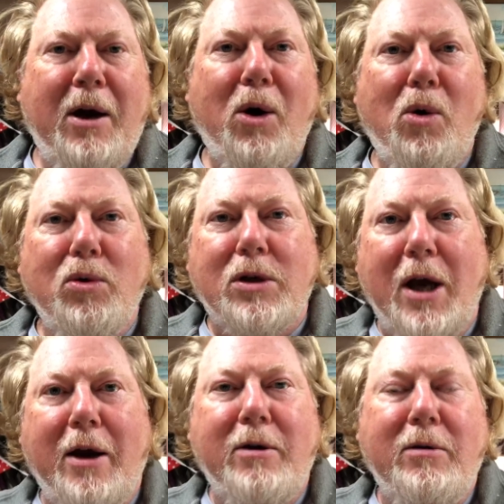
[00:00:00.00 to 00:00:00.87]

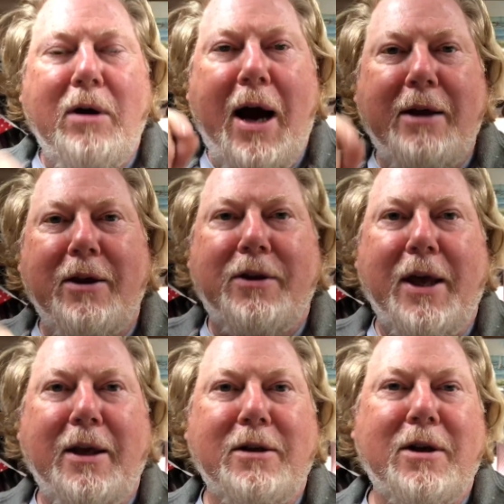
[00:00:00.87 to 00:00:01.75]
Also, other
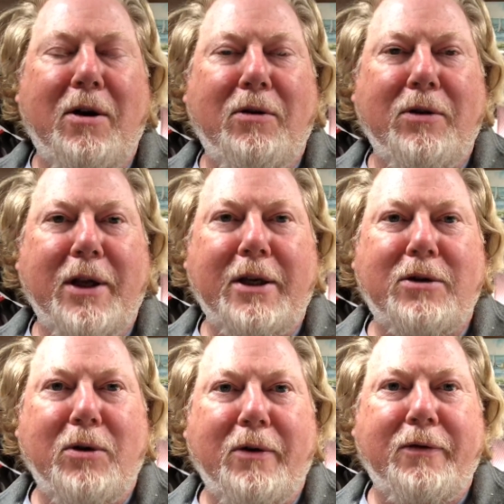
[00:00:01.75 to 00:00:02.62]
things on the
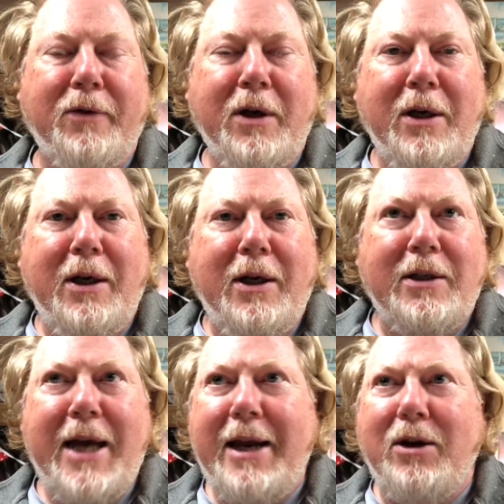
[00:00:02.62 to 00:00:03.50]
sort of
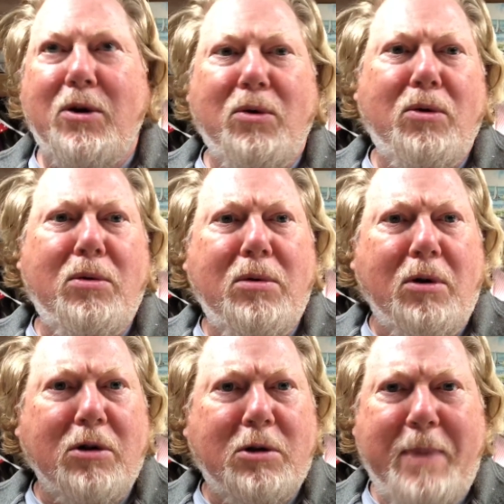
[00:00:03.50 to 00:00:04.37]
technical
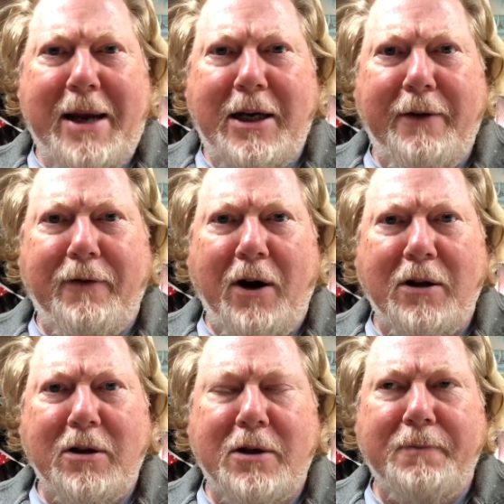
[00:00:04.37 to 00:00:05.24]
or spendy
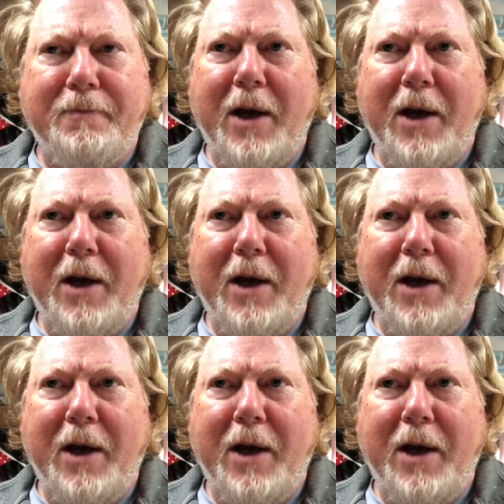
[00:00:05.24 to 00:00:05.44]
front.